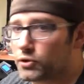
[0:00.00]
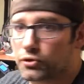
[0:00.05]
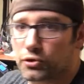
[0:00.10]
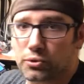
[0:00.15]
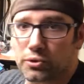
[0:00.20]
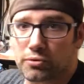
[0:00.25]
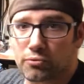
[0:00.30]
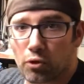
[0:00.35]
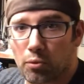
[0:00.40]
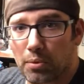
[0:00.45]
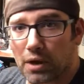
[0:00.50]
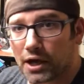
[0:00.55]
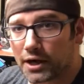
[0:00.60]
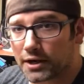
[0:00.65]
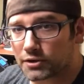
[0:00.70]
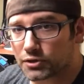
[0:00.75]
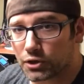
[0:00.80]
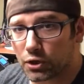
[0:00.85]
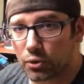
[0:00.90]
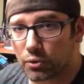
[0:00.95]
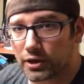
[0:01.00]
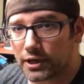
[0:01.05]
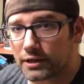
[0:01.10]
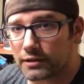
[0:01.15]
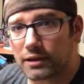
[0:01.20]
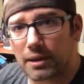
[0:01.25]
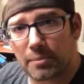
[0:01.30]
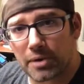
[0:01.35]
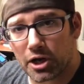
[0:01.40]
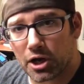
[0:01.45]
doing robotics
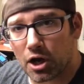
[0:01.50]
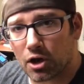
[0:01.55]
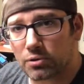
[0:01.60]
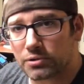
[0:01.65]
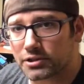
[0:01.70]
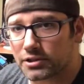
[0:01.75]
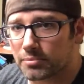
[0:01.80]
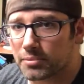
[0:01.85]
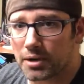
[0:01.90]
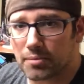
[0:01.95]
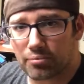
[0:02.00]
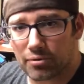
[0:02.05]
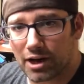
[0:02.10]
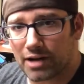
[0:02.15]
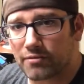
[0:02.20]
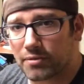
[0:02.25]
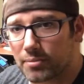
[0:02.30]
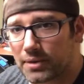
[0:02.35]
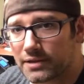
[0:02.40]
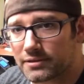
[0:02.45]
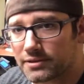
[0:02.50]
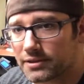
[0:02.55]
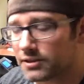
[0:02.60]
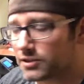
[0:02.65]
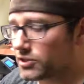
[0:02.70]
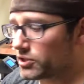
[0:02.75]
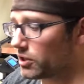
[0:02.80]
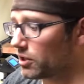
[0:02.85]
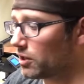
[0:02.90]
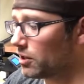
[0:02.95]
coding. Let me know, send me a private
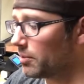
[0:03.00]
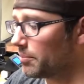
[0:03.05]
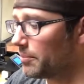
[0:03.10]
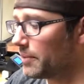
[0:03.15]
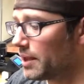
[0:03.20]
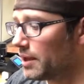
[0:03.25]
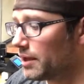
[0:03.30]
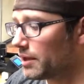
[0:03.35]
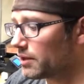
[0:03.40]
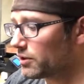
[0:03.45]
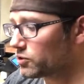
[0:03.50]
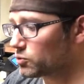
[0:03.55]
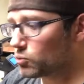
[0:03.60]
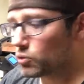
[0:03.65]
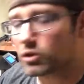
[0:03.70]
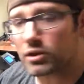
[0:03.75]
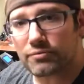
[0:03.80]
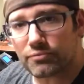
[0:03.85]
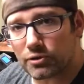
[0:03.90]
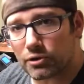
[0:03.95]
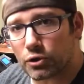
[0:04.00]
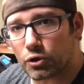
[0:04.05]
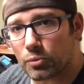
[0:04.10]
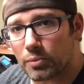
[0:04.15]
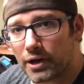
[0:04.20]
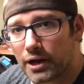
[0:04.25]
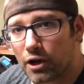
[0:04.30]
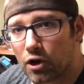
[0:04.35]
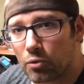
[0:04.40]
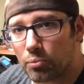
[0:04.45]
message, because we're looking for a
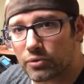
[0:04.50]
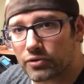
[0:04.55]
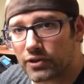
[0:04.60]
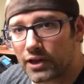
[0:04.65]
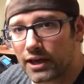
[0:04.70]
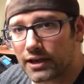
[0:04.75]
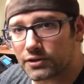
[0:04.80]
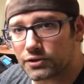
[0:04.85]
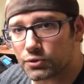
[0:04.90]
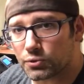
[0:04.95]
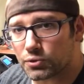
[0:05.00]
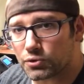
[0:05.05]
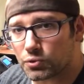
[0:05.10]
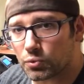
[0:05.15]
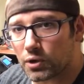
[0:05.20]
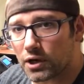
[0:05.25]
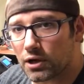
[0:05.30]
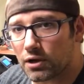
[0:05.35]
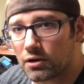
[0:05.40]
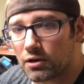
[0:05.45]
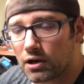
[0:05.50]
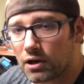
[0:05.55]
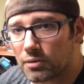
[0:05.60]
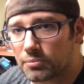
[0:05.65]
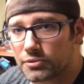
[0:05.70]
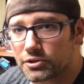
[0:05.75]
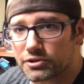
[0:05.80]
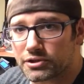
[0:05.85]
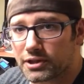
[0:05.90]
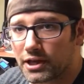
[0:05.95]
little bit of help with that too as well,
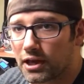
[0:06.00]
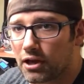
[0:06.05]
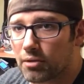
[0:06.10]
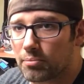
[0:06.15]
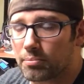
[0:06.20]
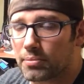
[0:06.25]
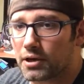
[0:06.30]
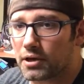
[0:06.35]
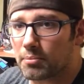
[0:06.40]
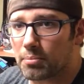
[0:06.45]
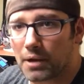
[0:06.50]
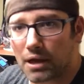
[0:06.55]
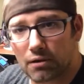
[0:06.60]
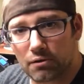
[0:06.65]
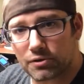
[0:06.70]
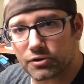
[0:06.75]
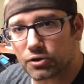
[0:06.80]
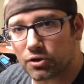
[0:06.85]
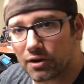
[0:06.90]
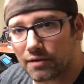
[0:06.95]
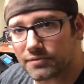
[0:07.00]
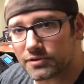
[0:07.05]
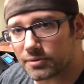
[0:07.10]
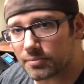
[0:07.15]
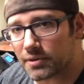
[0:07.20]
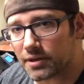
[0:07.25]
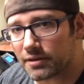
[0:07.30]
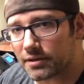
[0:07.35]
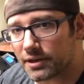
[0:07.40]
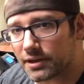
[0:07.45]
just to help polish off
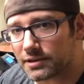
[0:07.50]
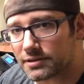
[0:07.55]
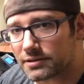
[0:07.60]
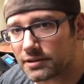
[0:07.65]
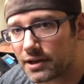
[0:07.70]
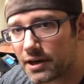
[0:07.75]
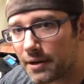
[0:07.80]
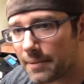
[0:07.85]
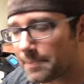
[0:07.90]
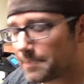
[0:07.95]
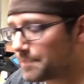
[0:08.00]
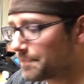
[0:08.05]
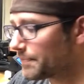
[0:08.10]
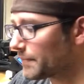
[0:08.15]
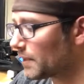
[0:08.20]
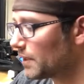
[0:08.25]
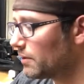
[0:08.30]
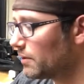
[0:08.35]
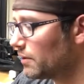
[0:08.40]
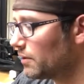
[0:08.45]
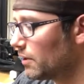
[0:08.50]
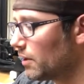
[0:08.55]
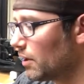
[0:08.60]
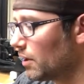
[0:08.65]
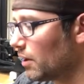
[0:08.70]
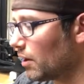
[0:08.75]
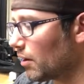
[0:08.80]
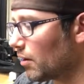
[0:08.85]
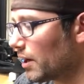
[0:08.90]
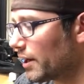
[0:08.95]
some of the things there.
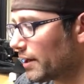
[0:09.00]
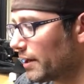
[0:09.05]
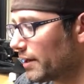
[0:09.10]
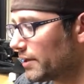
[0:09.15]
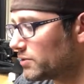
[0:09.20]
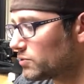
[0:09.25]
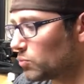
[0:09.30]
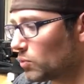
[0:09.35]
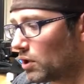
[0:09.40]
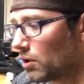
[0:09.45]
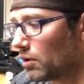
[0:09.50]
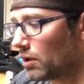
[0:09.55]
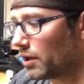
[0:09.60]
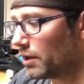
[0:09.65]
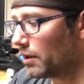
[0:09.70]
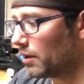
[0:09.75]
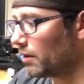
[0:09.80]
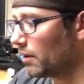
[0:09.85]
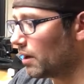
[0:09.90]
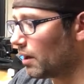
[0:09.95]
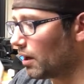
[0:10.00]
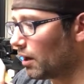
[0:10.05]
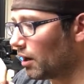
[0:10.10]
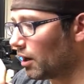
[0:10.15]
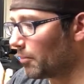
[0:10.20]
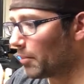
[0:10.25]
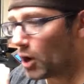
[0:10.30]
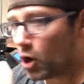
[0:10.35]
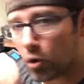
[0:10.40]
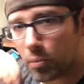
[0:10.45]
Alright guys, well,
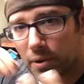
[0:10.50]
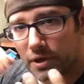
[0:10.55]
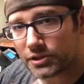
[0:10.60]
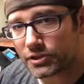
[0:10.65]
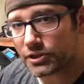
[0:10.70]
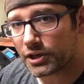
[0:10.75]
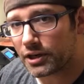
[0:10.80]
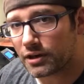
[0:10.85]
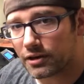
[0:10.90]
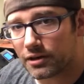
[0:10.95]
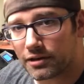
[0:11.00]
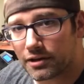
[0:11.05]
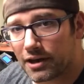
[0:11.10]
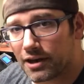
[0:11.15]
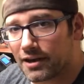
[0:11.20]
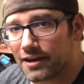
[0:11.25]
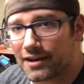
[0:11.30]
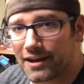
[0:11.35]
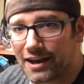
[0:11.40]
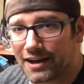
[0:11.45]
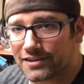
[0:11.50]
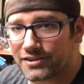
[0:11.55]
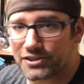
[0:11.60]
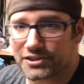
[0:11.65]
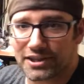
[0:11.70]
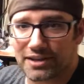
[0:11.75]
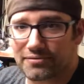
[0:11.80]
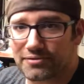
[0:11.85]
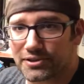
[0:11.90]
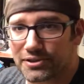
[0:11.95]
I hope I
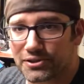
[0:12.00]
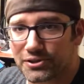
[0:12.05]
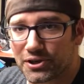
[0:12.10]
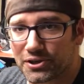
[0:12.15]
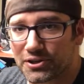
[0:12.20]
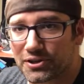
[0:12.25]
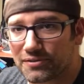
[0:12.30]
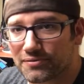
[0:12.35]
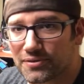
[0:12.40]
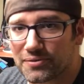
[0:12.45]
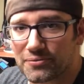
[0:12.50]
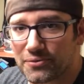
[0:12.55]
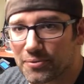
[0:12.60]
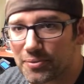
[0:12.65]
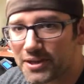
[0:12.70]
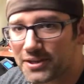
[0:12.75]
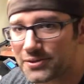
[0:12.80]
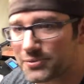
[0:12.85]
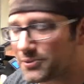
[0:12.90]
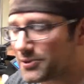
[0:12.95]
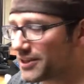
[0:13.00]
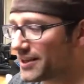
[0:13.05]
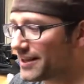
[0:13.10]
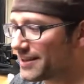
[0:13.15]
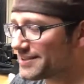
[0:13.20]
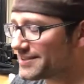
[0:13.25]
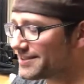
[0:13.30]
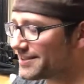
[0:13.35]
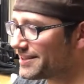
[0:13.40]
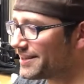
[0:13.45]
definitely shared enough information with you
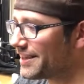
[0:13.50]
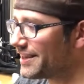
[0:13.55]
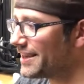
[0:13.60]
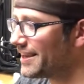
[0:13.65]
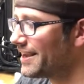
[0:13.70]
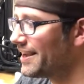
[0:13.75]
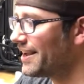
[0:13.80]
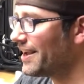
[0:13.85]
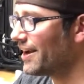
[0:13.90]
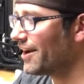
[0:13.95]
guys today.